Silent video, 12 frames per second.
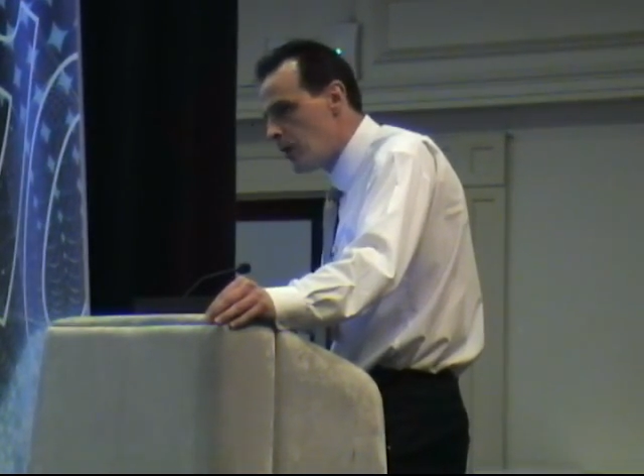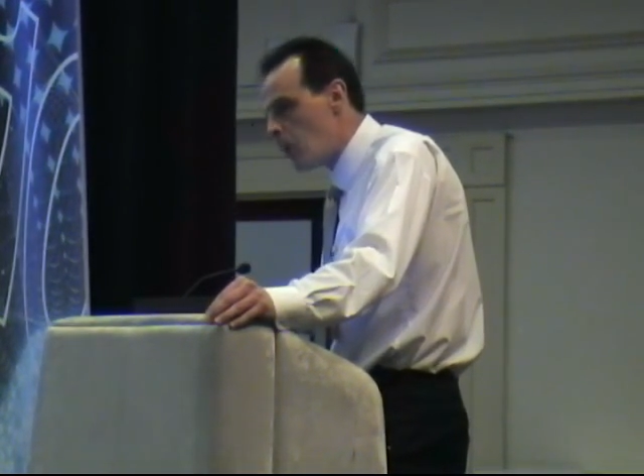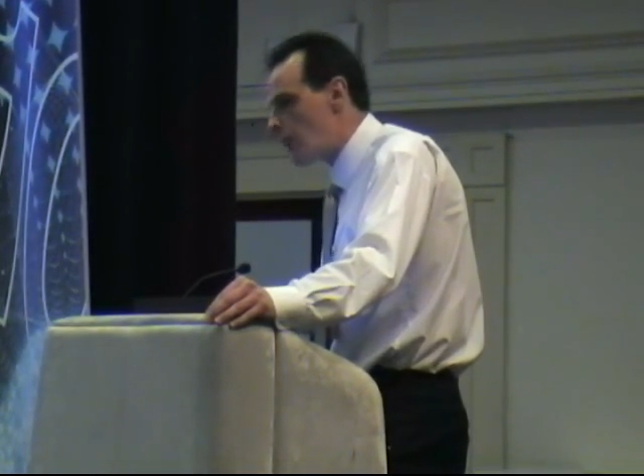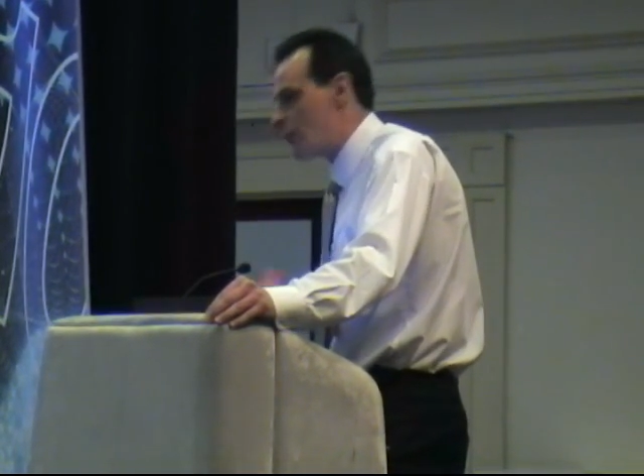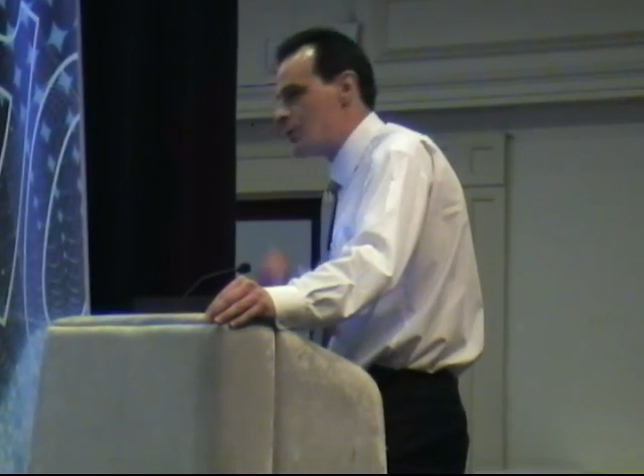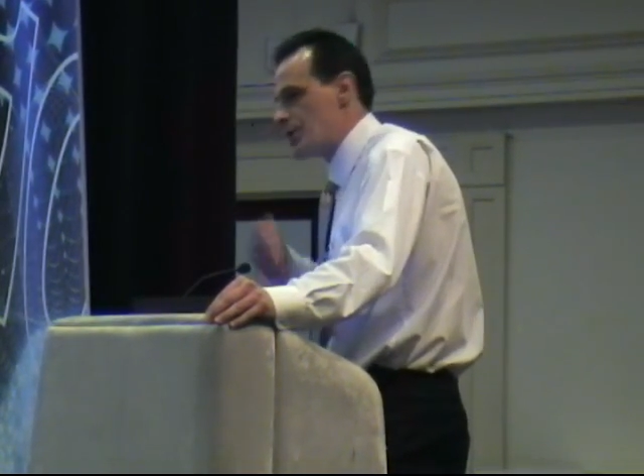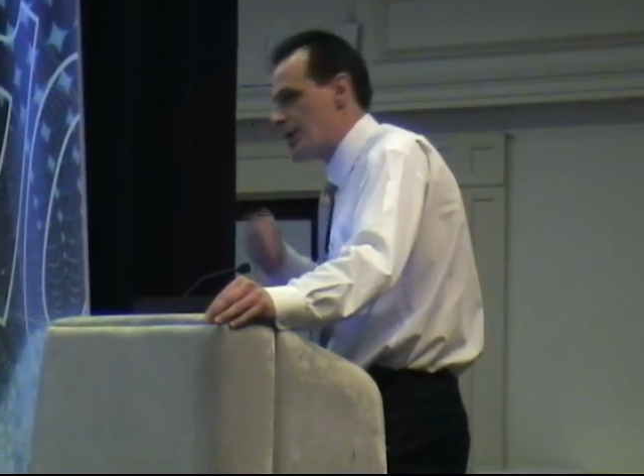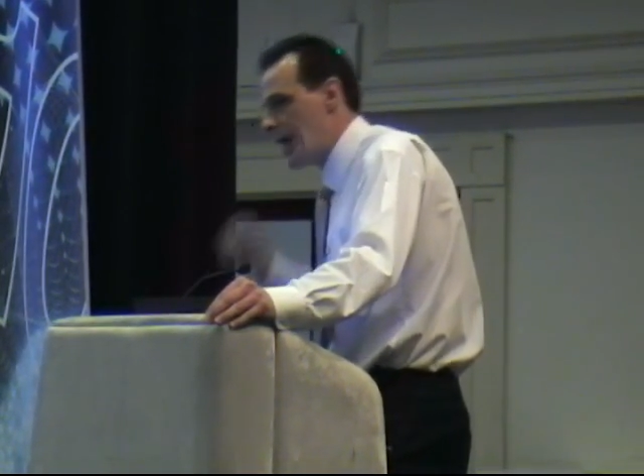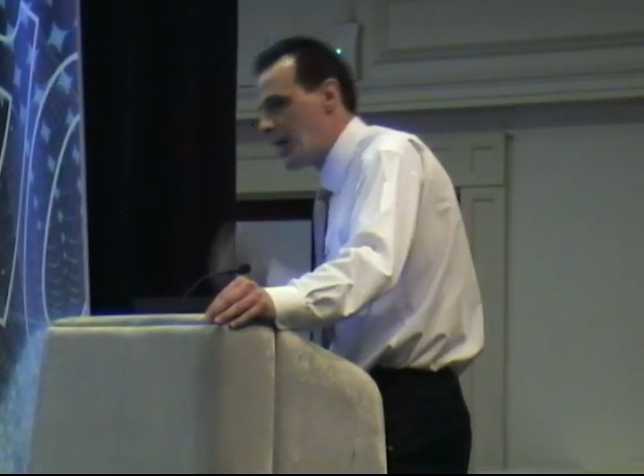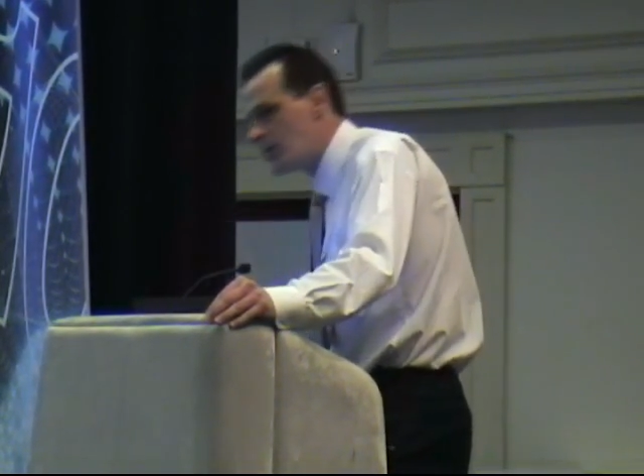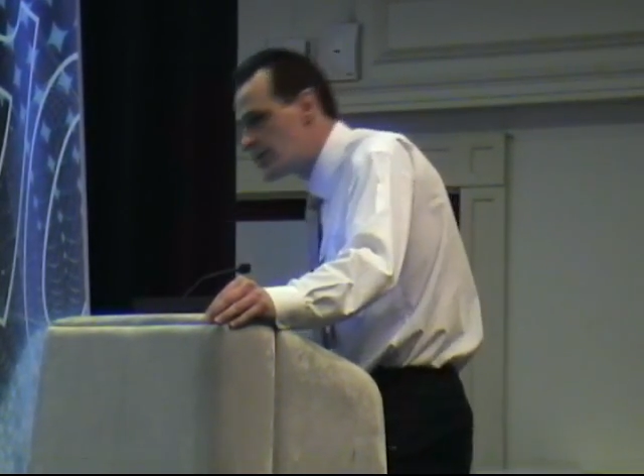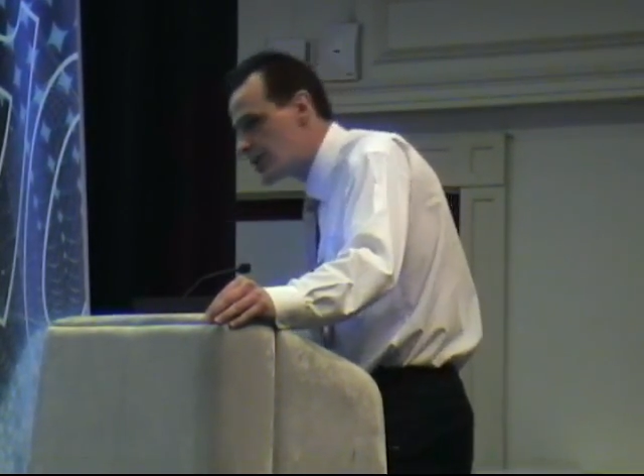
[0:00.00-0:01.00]
whether it's a
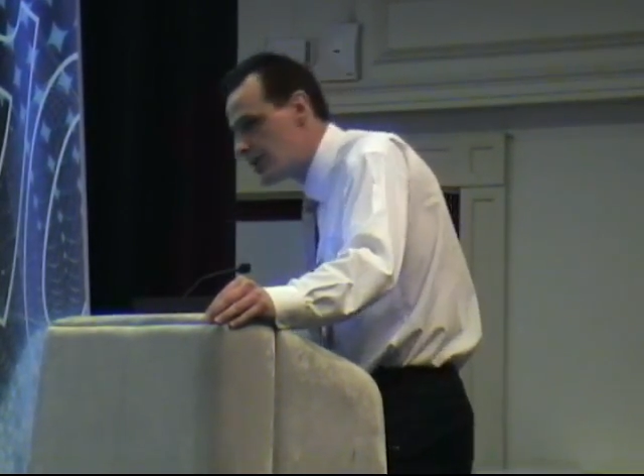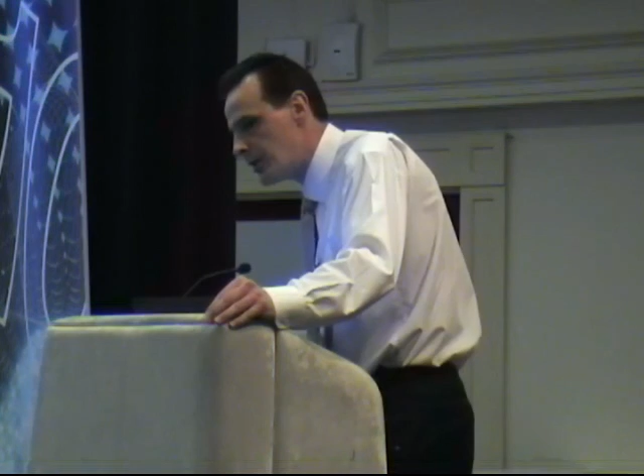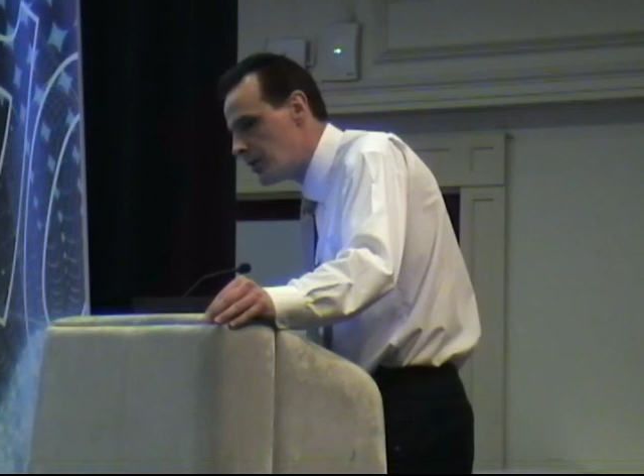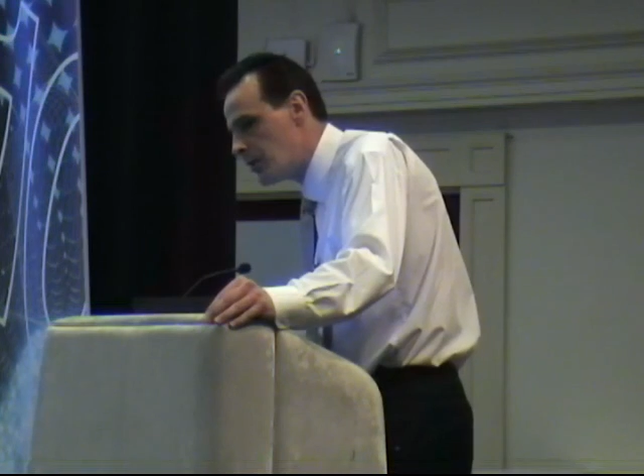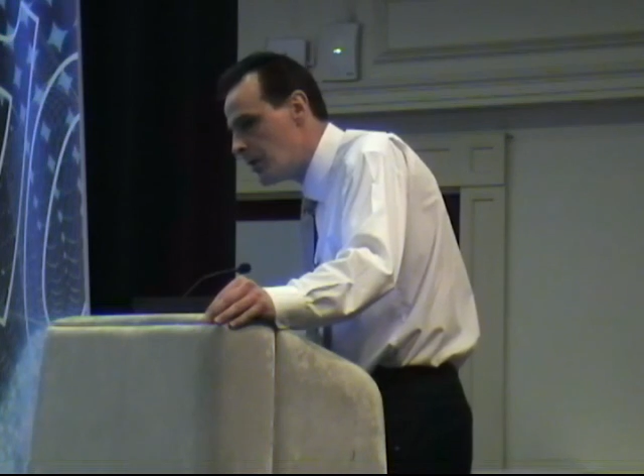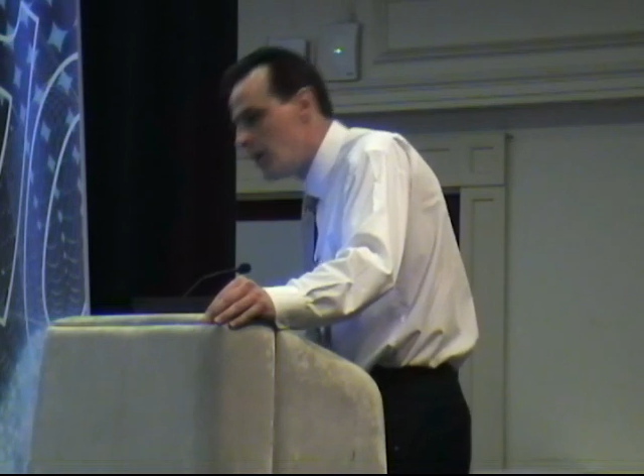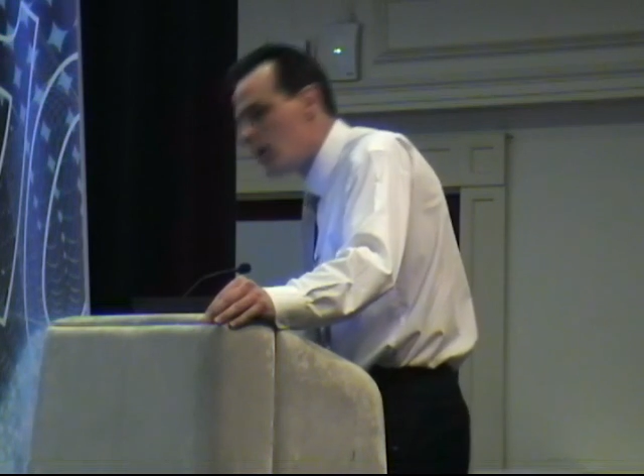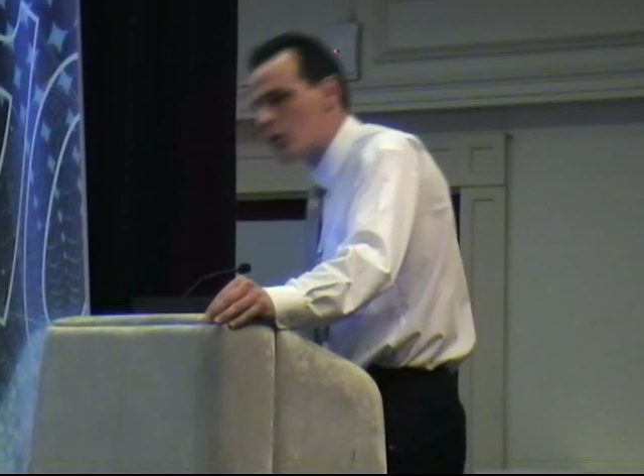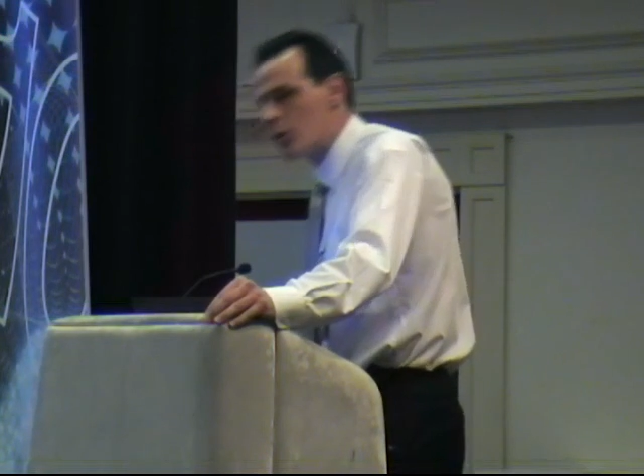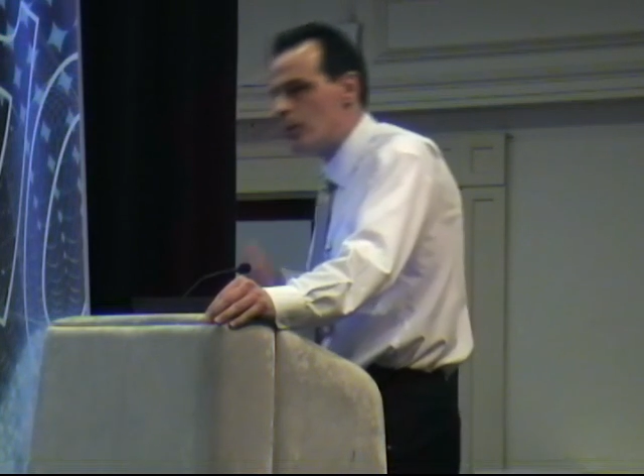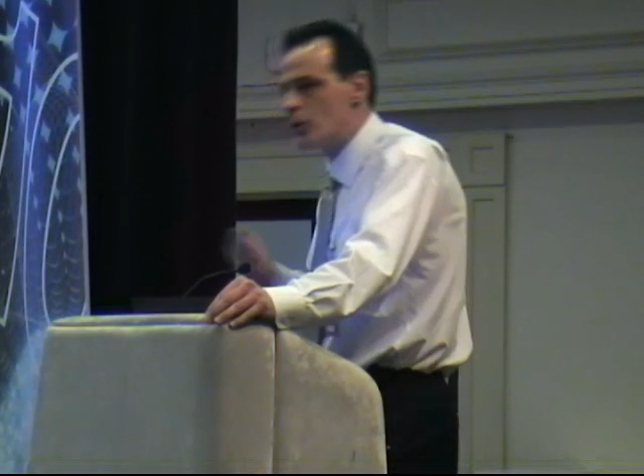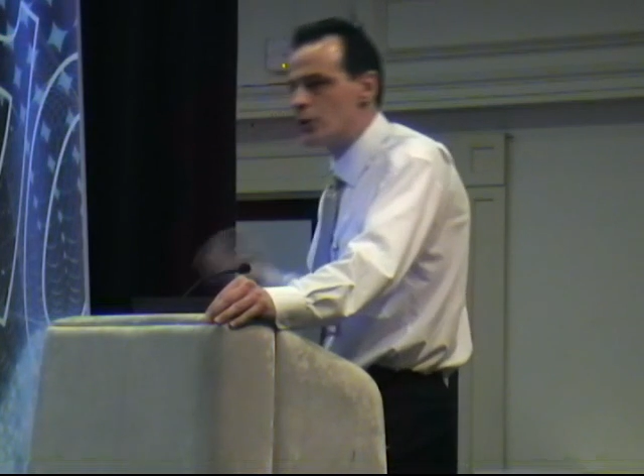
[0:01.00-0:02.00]
nanomaterial
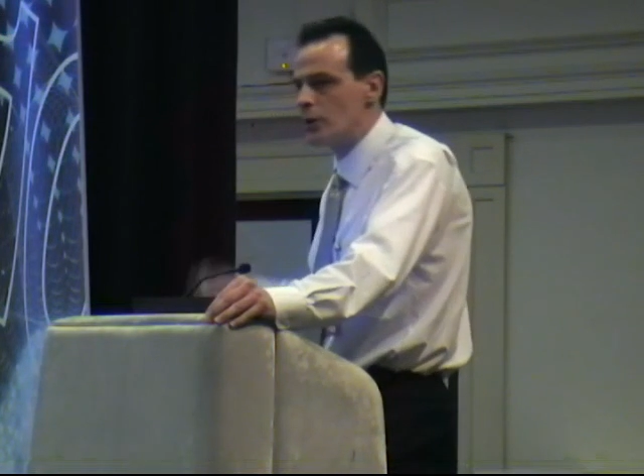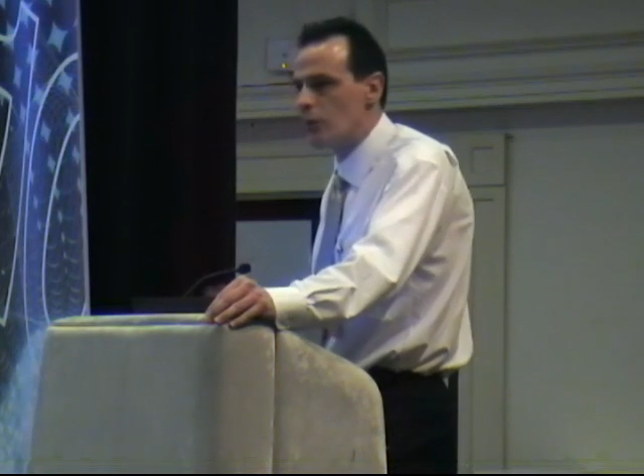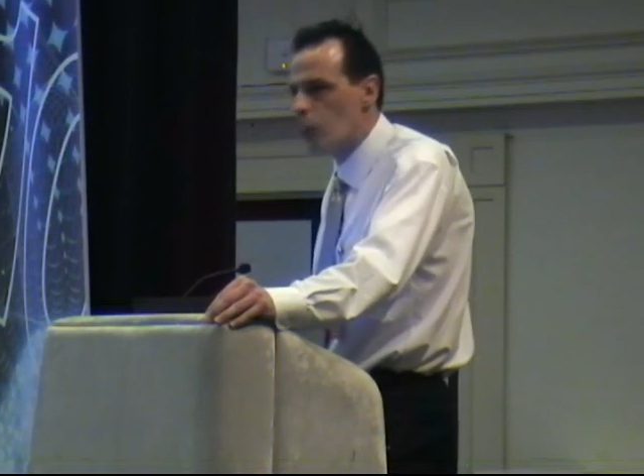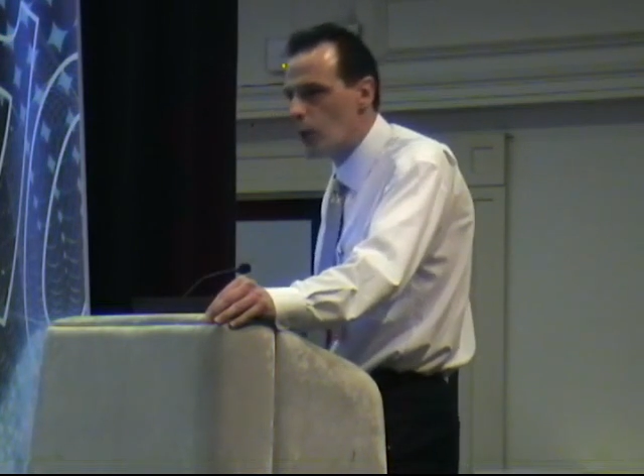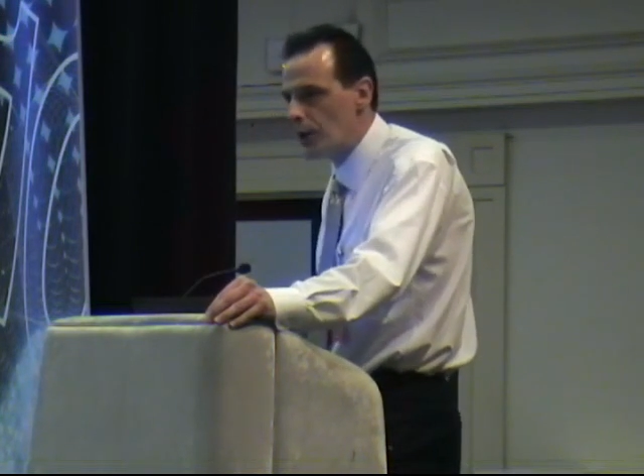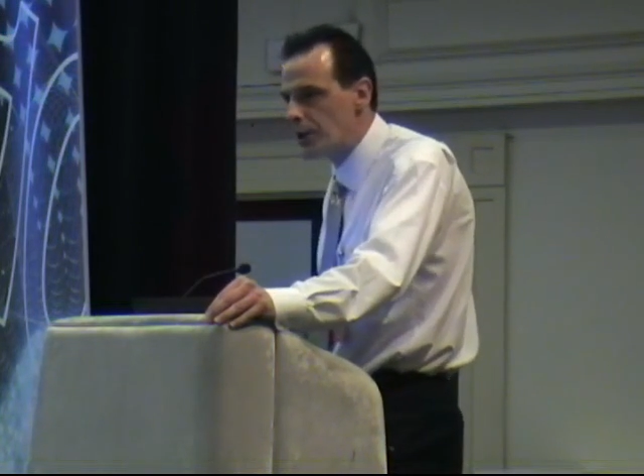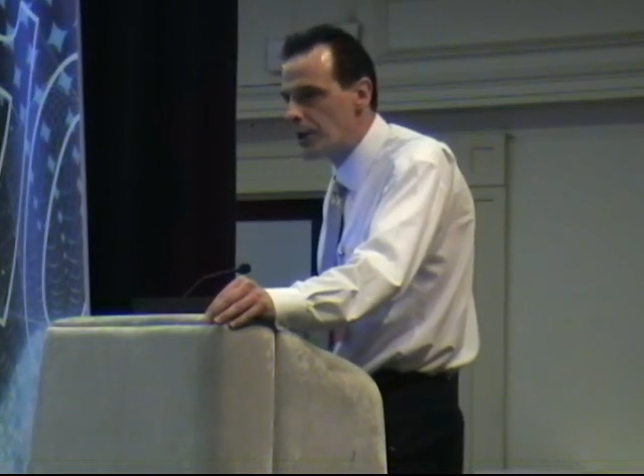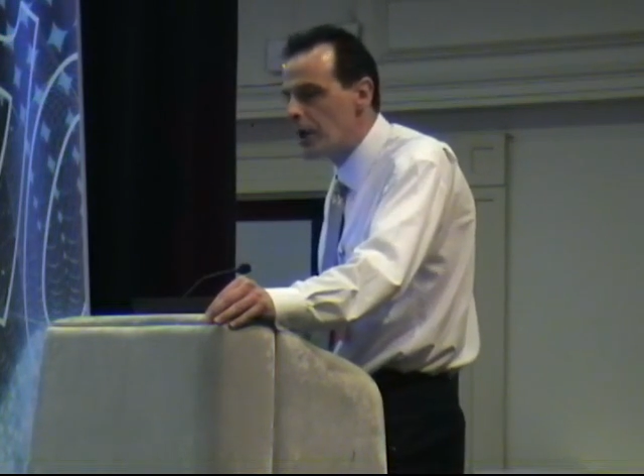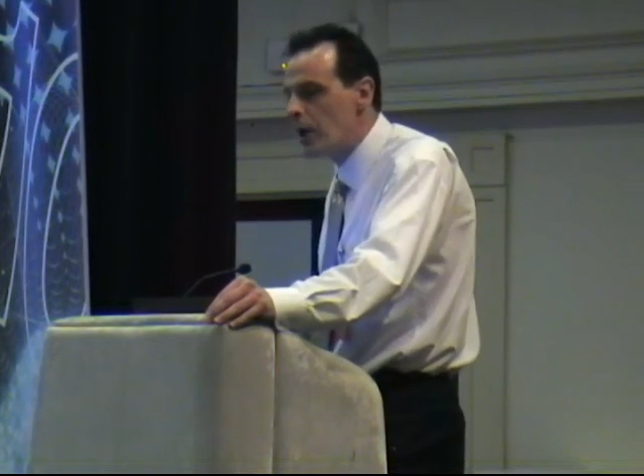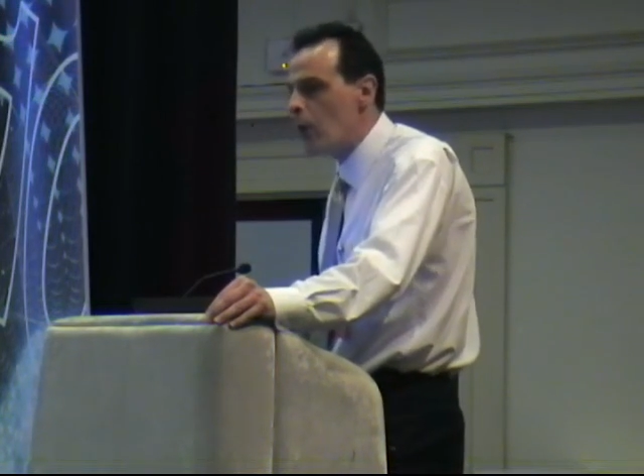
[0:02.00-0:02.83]
or a bushel of wheat,